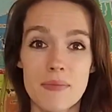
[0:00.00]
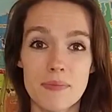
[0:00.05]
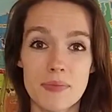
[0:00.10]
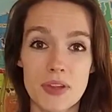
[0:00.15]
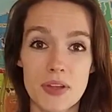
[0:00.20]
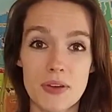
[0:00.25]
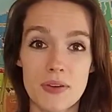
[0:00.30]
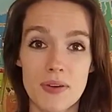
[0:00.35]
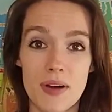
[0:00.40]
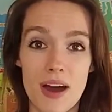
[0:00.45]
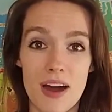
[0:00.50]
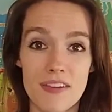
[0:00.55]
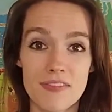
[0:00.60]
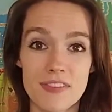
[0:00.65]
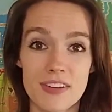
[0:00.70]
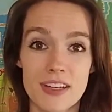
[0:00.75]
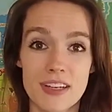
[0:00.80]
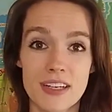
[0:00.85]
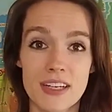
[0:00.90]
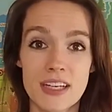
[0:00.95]
You
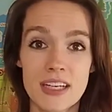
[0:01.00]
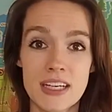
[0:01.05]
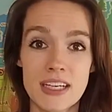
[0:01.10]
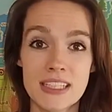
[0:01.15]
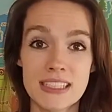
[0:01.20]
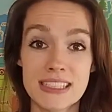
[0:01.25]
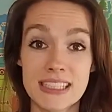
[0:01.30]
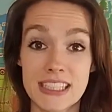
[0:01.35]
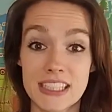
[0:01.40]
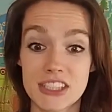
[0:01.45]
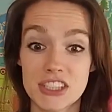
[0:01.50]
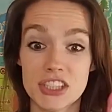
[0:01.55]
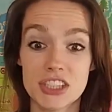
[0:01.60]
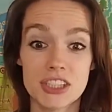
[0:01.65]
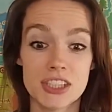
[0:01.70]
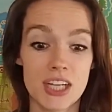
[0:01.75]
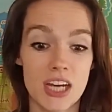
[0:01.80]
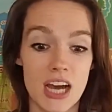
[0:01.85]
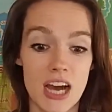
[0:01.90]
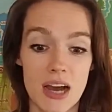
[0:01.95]
often
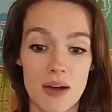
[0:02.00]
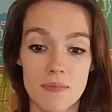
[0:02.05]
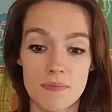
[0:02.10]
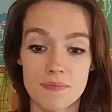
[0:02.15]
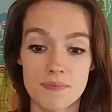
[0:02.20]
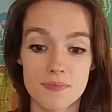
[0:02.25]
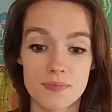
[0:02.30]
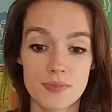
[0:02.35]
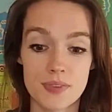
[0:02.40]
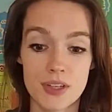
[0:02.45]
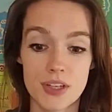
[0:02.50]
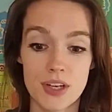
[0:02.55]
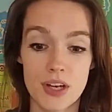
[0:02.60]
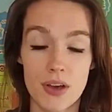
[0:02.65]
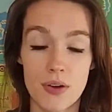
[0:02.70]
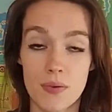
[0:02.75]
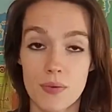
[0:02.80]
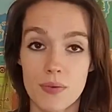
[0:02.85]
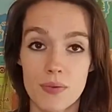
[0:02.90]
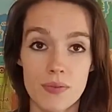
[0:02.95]
teach,
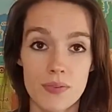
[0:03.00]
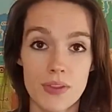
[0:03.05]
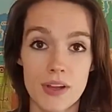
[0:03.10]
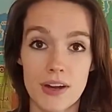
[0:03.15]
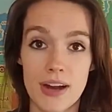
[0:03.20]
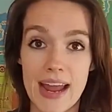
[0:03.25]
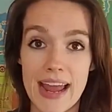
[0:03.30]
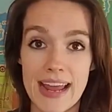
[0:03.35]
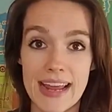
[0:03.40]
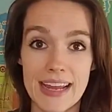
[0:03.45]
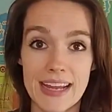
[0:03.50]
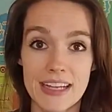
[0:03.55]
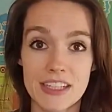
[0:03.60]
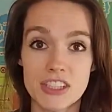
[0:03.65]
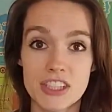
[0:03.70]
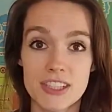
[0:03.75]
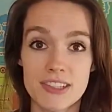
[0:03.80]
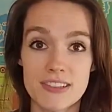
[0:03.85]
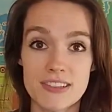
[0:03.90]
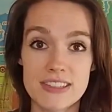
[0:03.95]
their
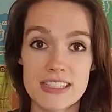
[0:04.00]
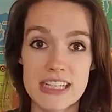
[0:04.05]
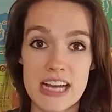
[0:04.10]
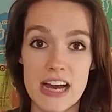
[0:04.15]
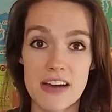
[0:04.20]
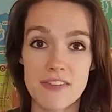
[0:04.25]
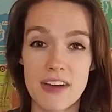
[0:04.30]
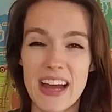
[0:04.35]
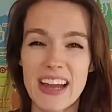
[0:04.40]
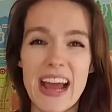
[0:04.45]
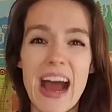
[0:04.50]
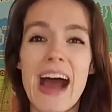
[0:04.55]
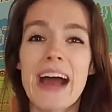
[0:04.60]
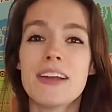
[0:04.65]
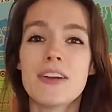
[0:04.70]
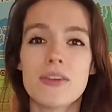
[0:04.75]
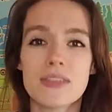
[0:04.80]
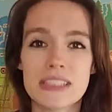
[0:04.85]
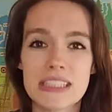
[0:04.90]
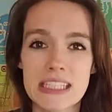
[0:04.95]
age and stuff. I
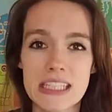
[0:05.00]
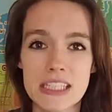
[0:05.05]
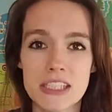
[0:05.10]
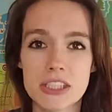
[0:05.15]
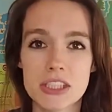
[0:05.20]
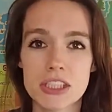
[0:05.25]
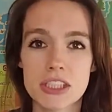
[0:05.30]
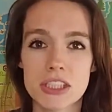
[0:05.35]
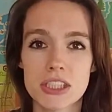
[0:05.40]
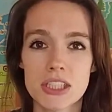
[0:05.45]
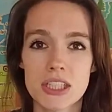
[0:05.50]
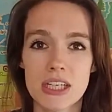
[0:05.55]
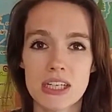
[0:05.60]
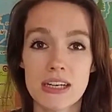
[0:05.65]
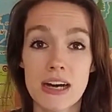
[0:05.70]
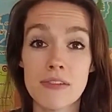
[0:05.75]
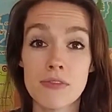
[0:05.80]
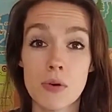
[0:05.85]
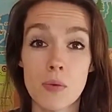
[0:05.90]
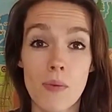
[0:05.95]
don't teach
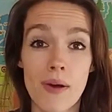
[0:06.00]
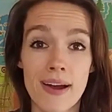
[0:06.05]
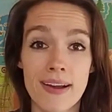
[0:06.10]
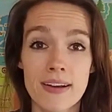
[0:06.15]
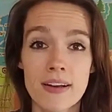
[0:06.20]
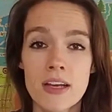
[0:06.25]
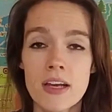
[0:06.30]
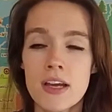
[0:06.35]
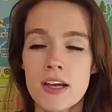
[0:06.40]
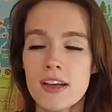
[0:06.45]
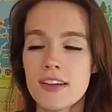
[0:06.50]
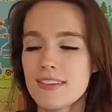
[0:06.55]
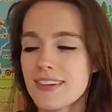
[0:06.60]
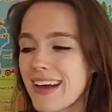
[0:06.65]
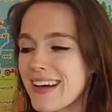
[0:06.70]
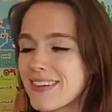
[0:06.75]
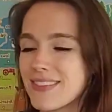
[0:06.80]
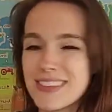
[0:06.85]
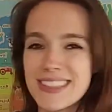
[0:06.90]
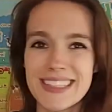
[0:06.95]
level 1, so
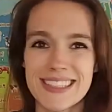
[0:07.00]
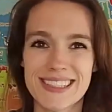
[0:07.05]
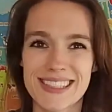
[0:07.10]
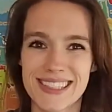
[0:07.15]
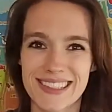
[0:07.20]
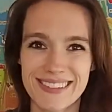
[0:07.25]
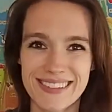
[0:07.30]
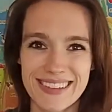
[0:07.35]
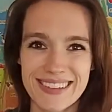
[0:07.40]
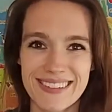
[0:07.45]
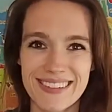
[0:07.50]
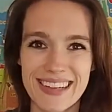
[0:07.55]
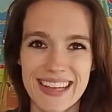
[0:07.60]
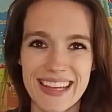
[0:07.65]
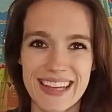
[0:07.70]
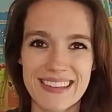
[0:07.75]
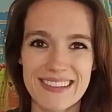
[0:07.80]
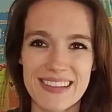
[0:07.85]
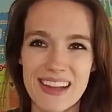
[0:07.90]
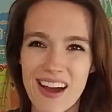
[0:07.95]
I don't teach the little
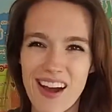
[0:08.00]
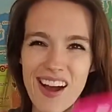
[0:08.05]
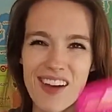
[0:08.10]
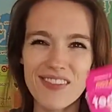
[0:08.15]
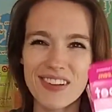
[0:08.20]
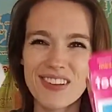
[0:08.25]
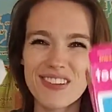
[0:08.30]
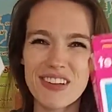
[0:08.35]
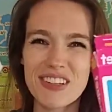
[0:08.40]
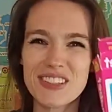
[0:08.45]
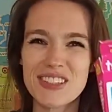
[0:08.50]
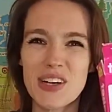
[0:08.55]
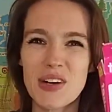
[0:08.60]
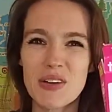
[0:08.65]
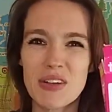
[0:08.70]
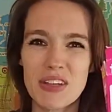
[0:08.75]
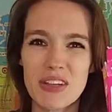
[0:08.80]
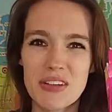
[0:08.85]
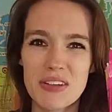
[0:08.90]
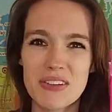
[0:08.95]
kids that often, so I
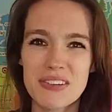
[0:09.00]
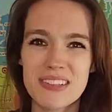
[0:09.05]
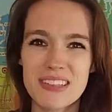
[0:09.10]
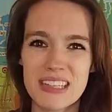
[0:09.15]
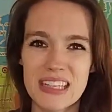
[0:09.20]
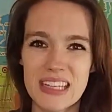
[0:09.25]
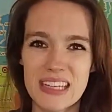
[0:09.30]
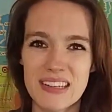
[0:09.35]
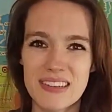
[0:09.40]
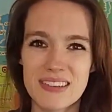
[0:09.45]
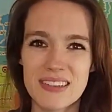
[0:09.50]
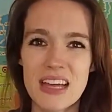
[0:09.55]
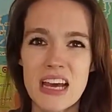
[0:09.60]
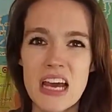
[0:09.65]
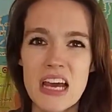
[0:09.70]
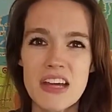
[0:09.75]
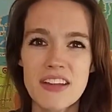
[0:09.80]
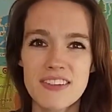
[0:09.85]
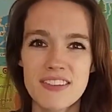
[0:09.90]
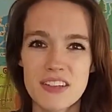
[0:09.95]
don't use these
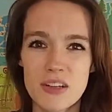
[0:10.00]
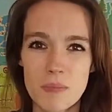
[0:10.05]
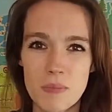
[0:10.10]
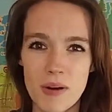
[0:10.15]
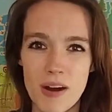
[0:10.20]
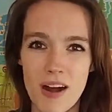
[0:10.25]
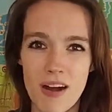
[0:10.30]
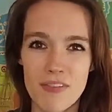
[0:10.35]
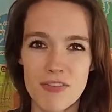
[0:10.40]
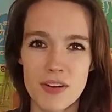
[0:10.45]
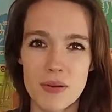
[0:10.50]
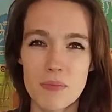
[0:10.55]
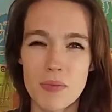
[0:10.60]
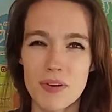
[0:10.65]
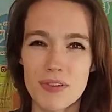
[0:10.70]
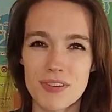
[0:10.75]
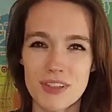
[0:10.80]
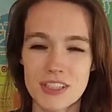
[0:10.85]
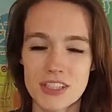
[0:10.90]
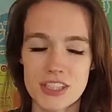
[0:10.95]
super often,
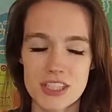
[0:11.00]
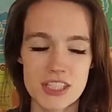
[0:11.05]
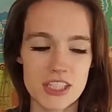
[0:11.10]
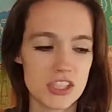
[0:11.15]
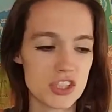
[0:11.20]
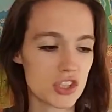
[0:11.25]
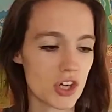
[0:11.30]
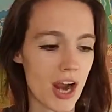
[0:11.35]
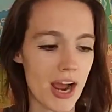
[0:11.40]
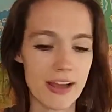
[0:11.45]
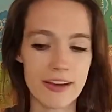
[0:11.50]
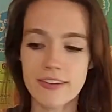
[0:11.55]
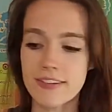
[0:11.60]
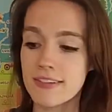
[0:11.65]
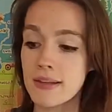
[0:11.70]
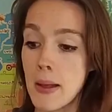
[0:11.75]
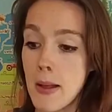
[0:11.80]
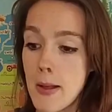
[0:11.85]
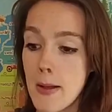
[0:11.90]
mostly just in trials.